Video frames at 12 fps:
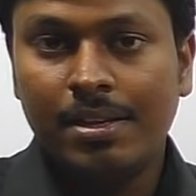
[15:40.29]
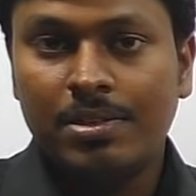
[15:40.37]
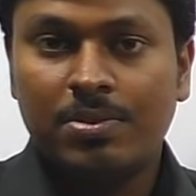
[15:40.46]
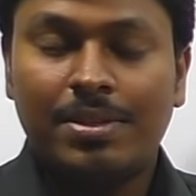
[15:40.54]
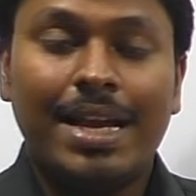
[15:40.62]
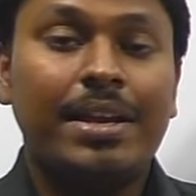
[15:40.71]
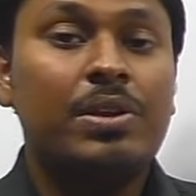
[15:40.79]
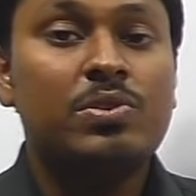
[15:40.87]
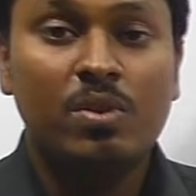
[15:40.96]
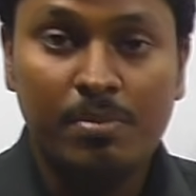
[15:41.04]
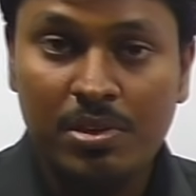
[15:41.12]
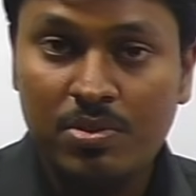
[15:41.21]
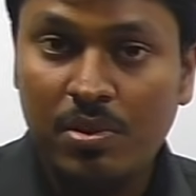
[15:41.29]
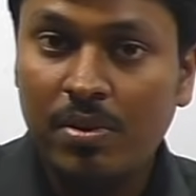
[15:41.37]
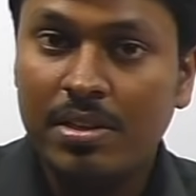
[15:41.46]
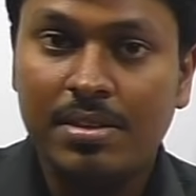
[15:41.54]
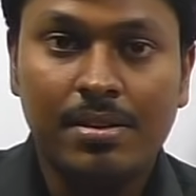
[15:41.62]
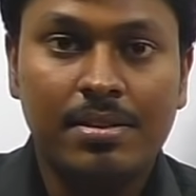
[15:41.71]
So thank you so much for
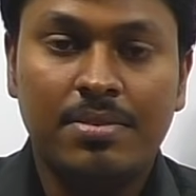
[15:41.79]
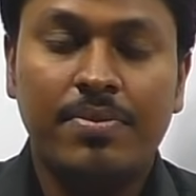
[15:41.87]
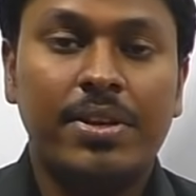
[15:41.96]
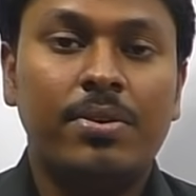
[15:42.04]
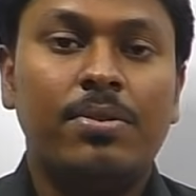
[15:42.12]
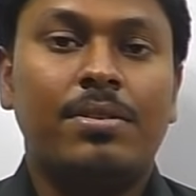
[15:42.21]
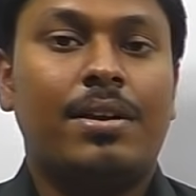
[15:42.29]
watching this video.